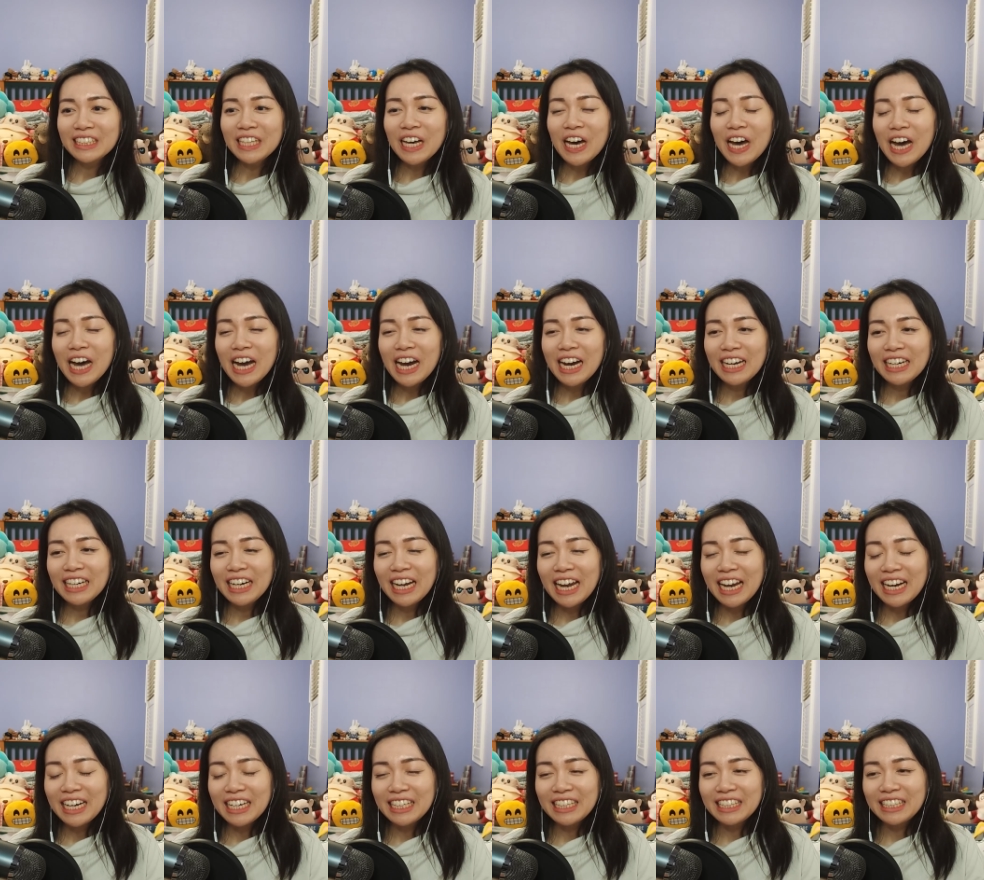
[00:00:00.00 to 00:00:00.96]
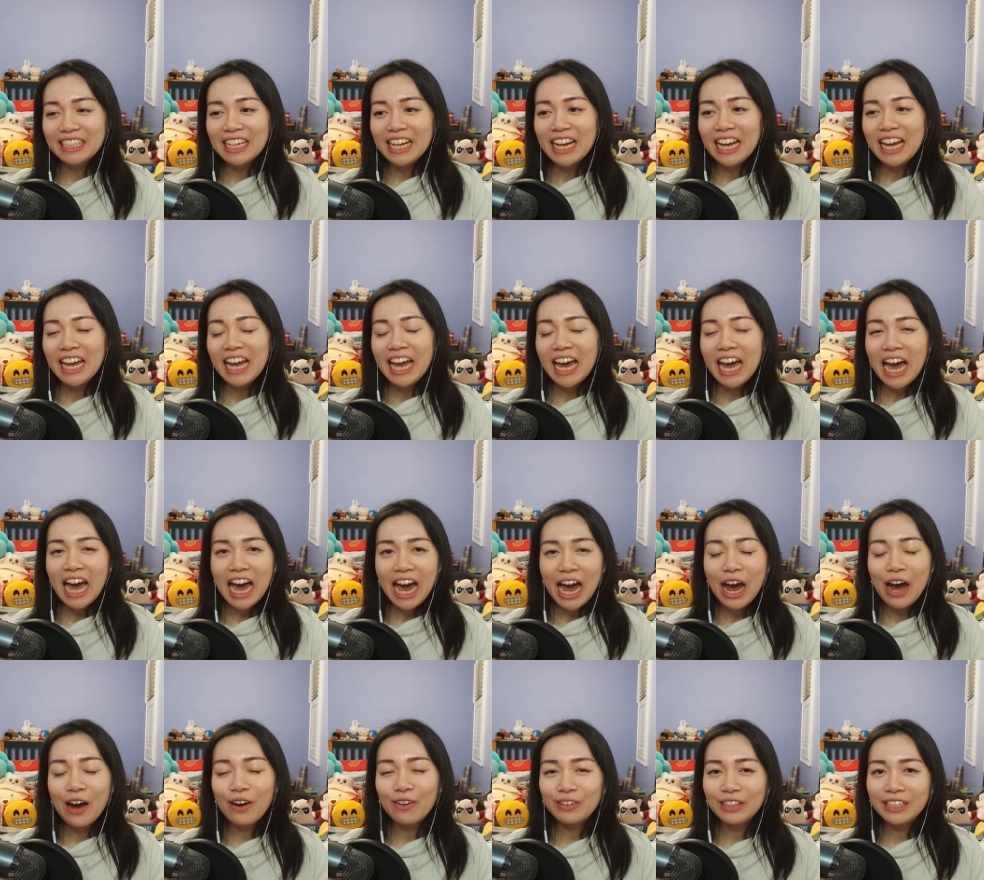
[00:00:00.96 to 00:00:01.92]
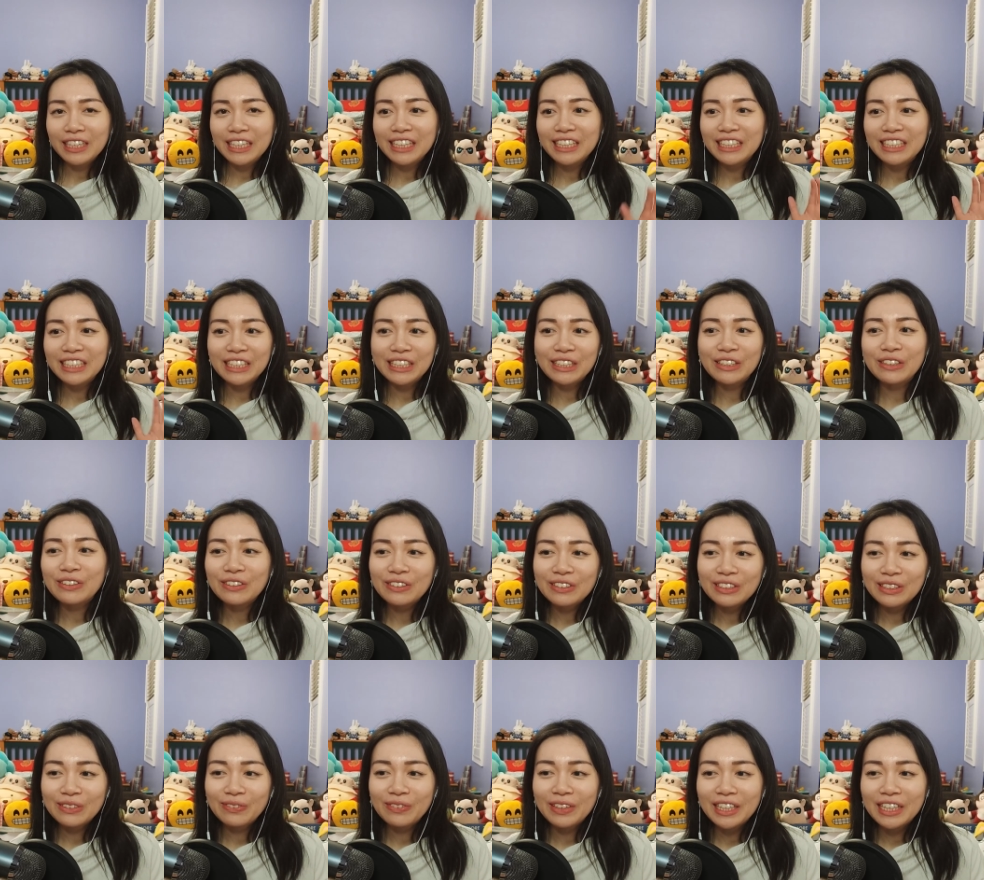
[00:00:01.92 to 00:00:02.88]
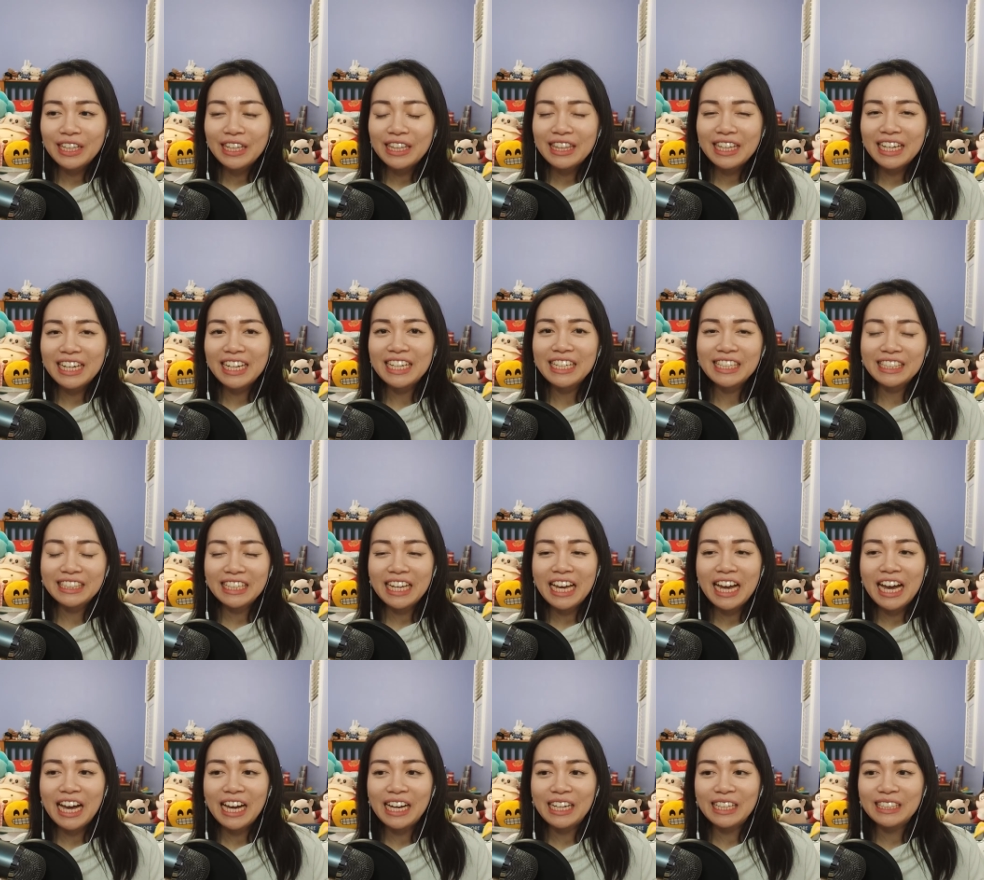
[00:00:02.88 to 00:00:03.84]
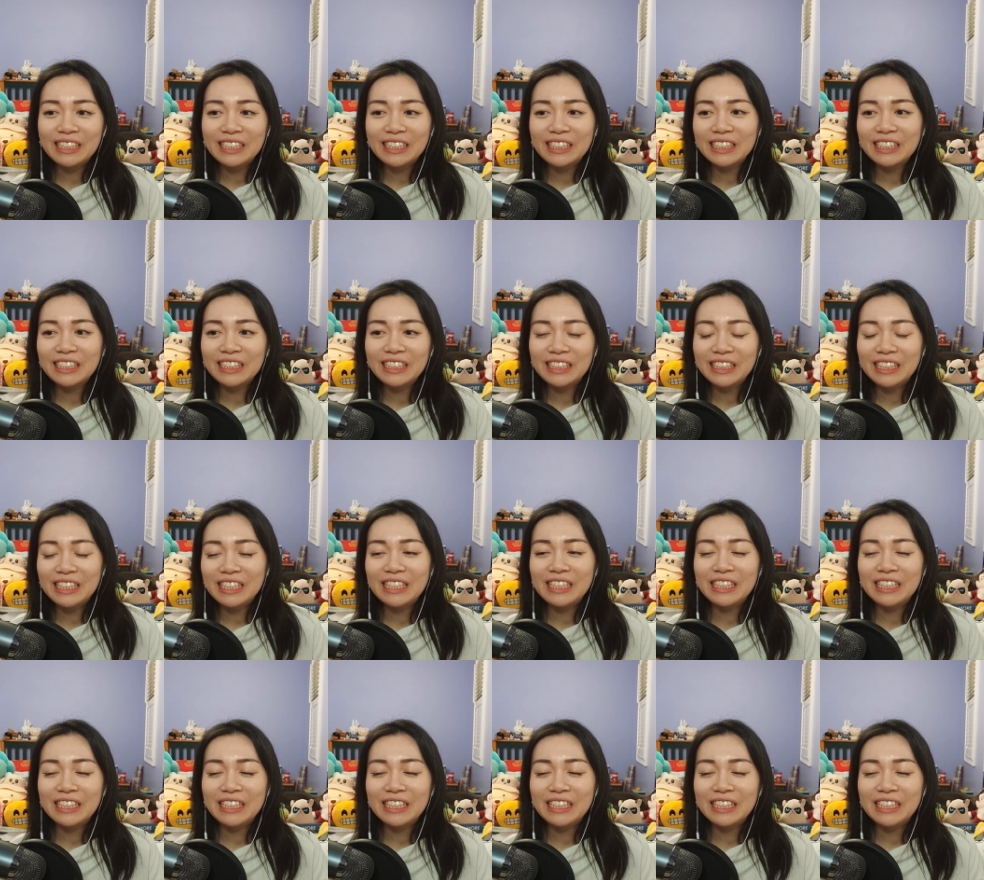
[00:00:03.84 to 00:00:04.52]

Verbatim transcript: side and how he deals with things as